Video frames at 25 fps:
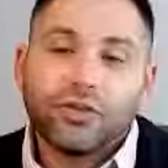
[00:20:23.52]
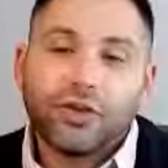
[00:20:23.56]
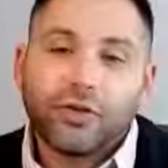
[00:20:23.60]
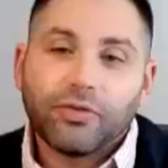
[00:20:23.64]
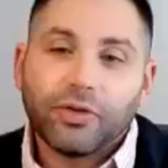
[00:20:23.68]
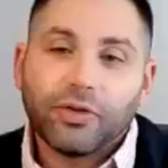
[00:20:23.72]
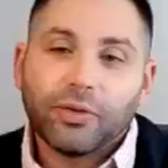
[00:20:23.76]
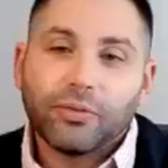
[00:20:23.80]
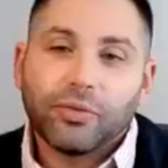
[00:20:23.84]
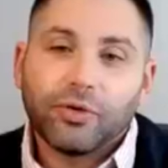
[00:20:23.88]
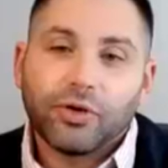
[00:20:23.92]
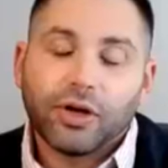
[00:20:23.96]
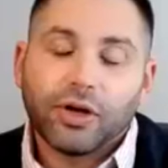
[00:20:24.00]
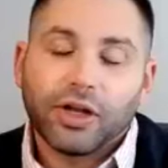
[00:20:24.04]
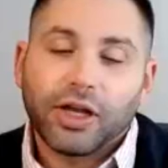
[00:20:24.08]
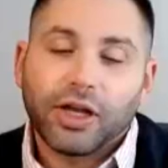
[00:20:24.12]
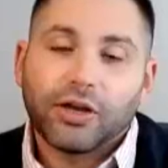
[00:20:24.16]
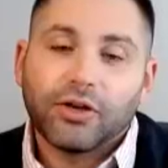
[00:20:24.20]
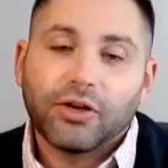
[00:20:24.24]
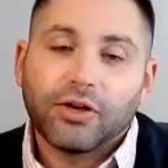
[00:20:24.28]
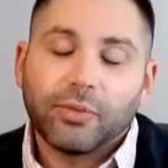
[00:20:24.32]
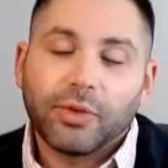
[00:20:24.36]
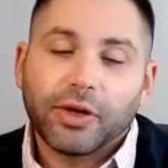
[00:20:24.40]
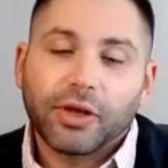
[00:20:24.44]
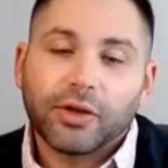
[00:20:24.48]
definitely important i
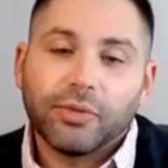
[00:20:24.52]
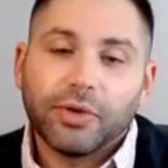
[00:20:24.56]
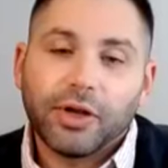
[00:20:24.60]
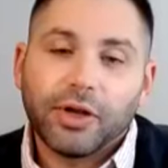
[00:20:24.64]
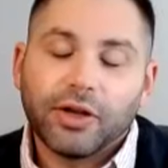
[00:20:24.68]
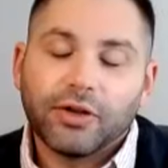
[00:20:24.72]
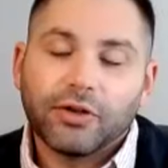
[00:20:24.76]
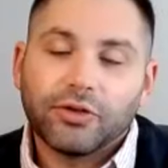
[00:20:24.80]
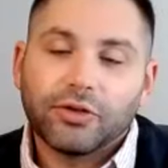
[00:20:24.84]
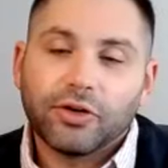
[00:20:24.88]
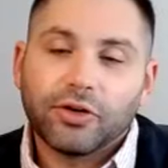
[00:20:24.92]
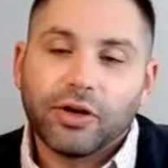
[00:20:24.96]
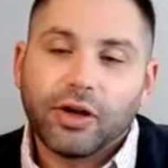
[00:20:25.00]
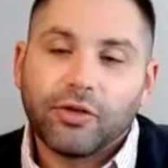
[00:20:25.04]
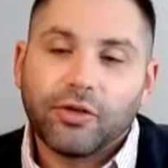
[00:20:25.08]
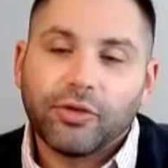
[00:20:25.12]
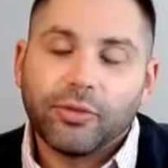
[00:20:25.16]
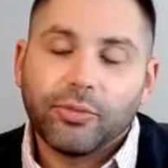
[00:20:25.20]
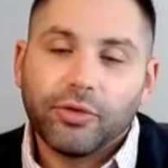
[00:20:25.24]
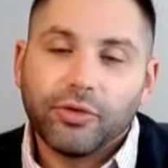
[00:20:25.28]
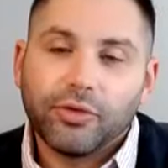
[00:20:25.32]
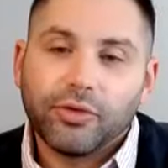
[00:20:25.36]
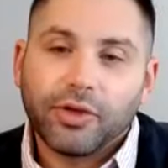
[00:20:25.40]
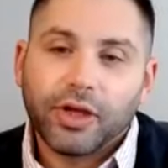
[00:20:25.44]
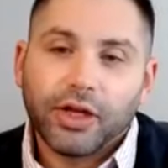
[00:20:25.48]
do on my computer i turn off
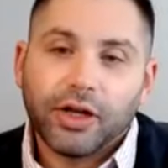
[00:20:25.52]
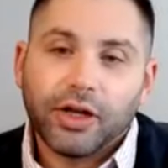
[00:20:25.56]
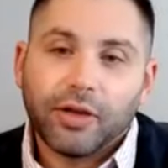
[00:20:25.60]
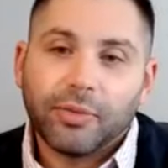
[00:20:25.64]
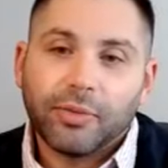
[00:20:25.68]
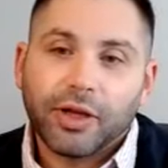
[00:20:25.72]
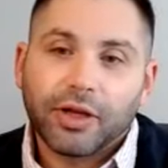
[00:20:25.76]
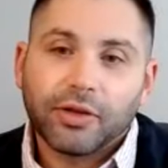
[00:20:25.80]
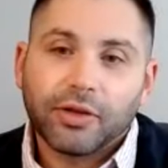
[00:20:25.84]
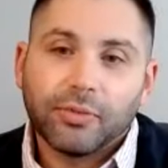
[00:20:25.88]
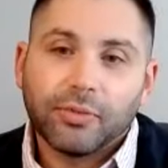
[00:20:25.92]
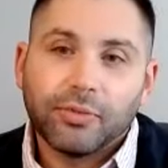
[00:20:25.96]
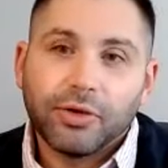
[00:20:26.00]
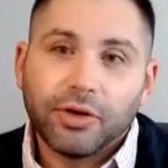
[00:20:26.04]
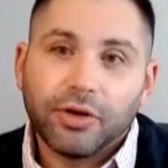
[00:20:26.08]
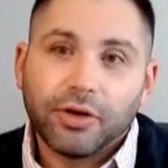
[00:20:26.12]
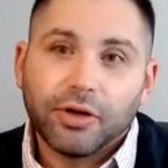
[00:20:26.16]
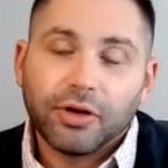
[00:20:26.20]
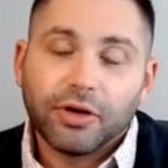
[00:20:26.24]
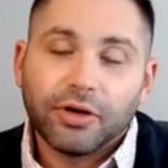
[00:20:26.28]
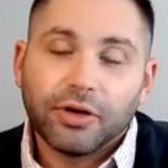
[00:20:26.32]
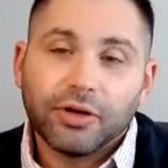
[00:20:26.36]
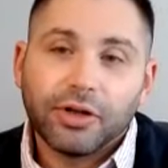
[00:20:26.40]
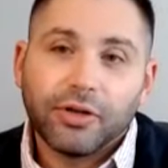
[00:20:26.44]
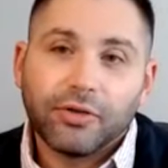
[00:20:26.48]
the blue light on my
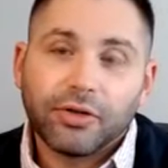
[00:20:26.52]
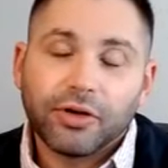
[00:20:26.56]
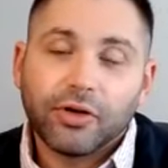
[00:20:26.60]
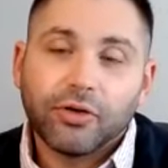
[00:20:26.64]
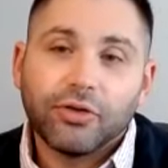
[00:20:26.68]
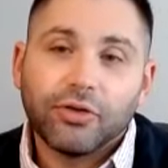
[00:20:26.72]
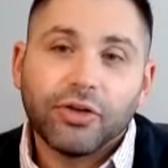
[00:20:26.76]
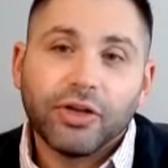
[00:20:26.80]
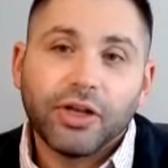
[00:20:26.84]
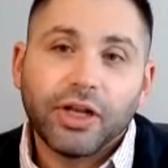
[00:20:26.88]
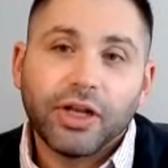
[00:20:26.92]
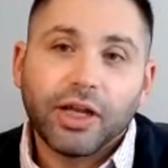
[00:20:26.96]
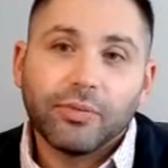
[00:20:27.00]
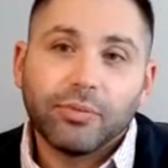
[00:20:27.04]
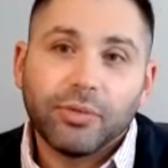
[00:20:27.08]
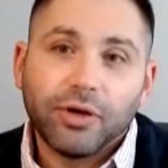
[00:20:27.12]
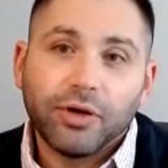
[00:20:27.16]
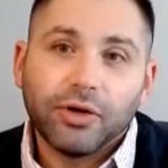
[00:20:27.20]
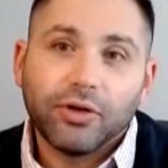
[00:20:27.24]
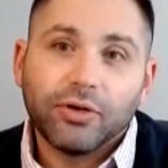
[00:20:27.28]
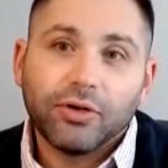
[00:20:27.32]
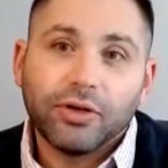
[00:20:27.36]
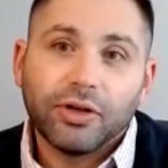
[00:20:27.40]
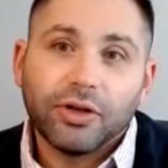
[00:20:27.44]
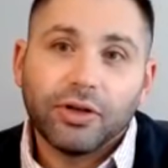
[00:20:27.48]
computer and have it go into night
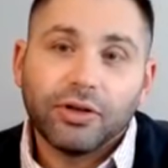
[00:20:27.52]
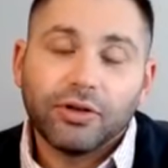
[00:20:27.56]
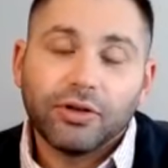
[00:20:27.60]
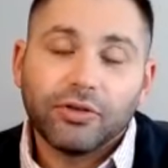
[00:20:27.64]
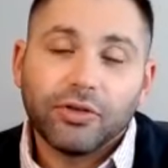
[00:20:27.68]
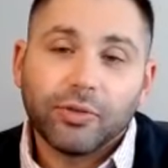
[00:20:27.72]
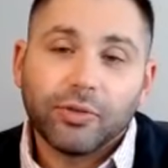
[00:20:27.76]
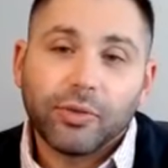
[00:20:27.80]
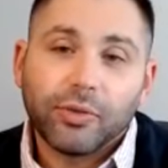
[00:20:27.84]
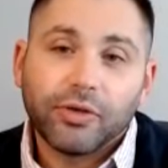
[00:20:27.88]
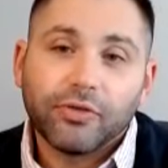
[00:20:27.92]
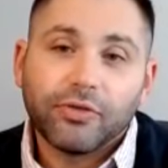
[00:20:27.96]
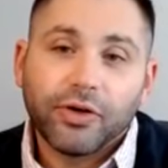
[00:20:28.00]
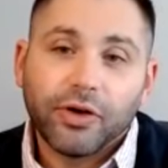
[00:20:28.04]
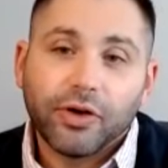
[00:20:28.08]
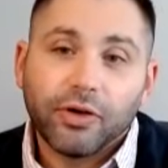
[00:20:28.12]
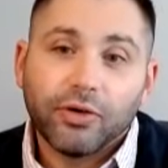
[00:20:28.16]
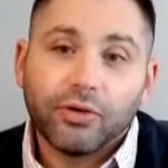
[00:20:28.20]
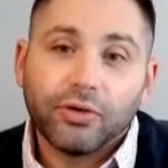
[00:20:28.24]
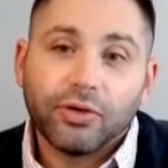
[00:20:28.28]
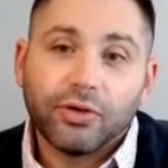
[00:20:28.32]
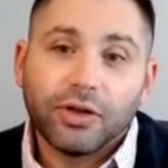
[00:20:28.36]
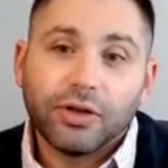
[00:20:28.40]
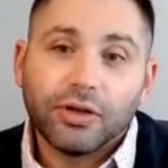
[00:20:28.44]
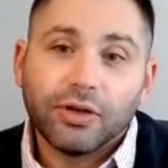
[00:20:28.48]
mode and do it on my
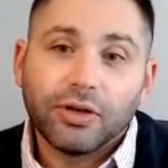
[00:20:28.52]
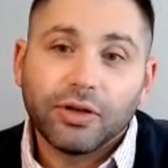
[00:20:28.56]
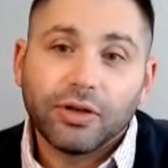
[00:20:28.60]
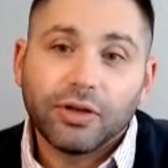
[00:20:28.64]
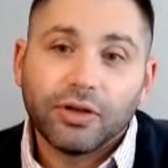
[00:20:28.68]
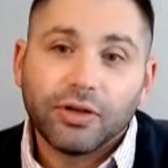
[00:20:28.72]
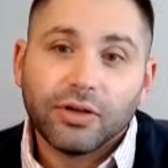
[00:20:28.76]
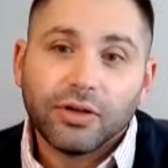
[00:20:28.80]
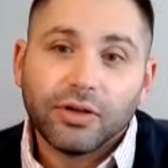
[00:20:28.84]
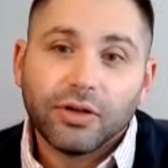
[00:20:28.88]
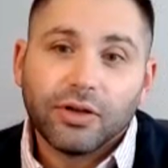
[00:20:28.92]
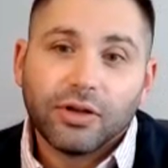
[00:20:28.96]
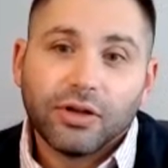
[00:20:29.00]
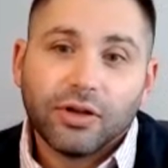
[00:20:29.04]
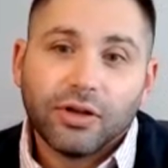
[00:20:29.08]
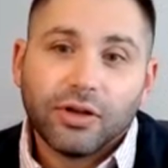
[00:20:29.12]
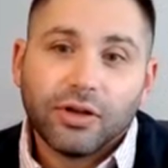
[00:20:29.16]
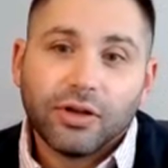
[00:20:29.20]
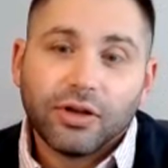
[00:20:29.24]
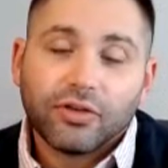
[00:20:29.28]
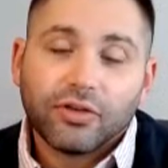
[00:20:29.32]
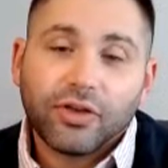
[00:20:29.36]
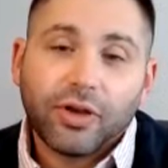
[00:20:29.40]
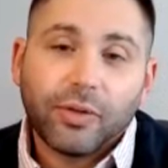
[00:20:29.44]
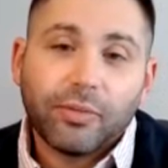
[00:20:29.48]
phone and
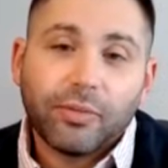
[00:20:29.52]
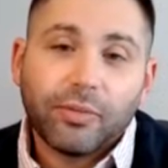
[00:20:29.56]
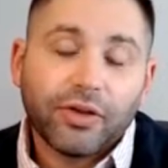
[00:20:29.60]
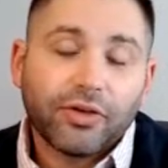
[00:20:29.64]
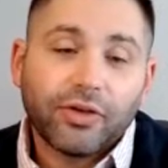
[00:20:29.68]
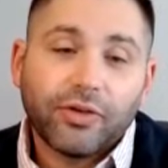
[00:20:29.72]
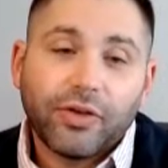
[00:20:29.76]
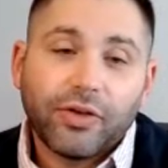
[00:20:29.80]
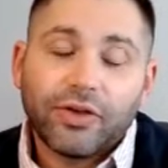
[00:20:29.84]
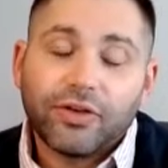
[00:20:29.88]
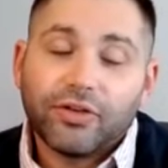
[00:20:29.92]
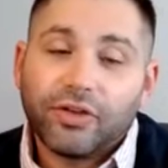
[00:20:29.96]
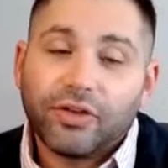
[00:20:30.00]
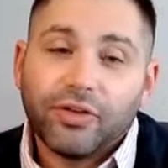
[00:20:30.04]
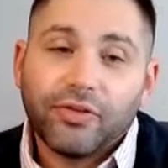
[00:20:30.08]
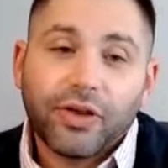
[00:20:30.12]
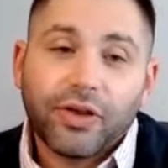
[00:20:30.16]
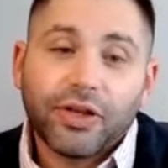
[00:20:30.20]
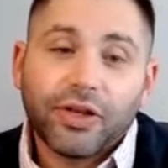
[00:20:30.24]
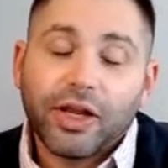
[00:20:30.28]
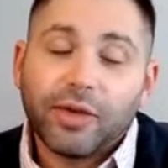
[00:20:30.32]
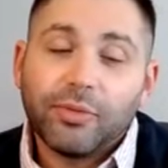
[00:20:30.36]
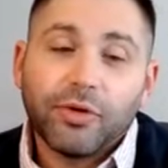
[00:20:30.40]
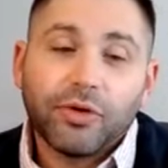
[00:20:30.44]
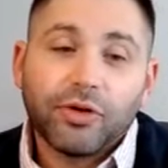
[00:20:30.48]
some yeah. of the stuff i just leave
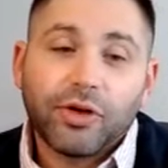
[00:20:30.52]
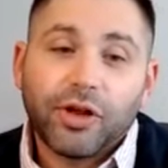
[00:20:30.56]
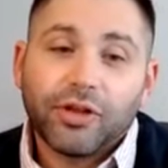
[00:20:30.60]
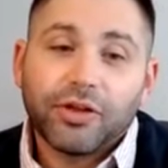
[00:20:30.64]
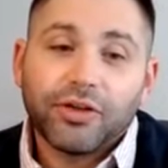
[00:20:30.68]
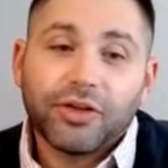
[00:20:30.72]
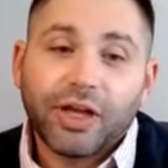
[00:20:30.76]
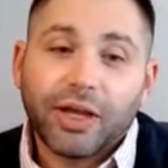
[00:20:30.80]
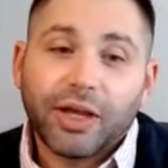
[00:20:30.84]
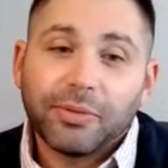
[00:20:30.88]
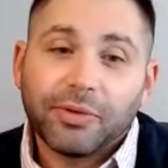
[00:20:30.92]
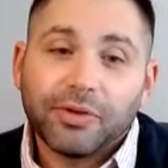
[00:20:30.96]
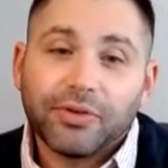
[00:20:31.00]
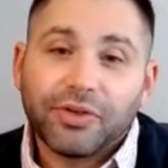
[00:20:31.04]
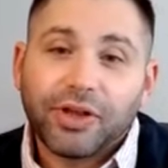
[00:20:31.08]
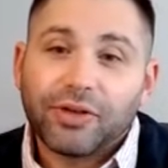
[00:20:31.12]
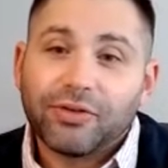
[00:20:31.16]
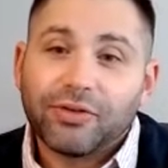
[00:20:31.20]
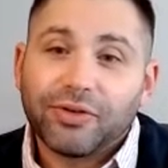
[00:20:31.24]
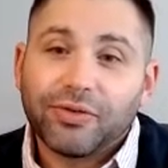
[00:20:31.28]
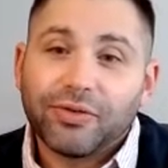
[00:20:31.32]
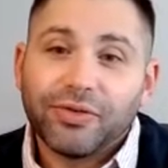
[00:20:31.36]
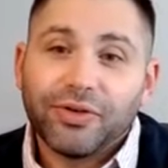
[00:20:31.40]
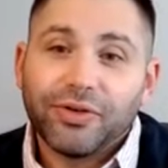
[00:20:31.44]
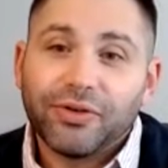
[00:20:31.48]
on night mode all the time because i
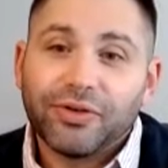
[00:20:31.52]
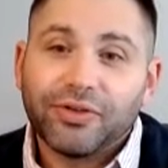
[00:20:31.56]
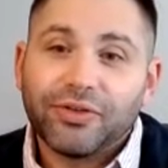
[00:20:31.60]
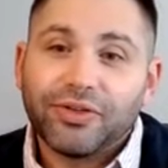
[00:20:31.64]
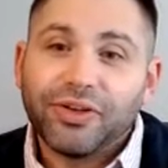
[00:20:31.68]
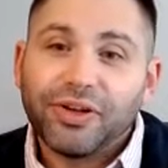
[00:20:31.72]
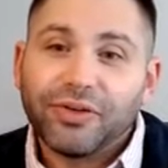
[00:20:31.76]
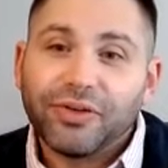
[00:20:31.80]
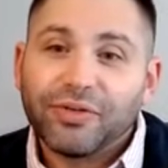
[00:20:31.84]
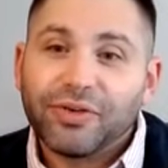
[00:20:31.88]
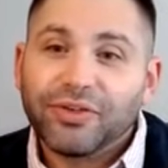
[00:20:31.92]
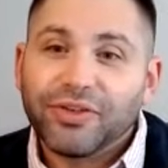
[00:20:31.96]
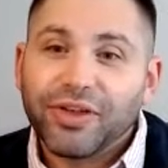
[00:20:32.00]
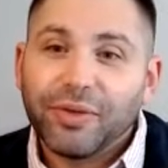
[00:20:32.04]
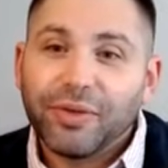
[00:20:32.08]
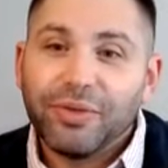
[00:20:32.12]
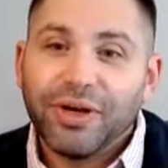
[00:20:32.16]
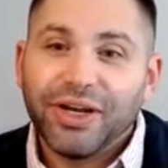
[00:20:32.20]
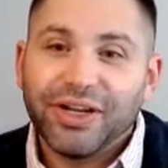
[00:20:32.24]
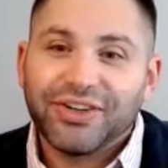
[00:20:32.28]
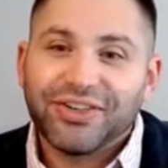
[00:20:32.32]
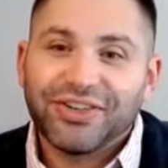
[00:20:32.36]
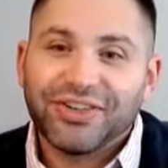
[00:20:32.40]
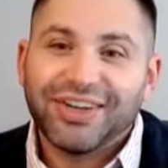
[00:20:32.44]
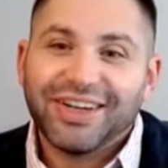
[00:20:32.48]
don't even notice the difference that
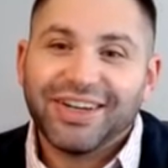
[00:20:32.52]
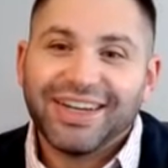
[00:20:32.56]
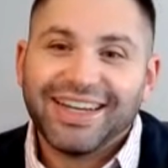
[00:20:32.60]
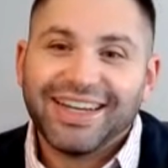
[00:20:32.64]
much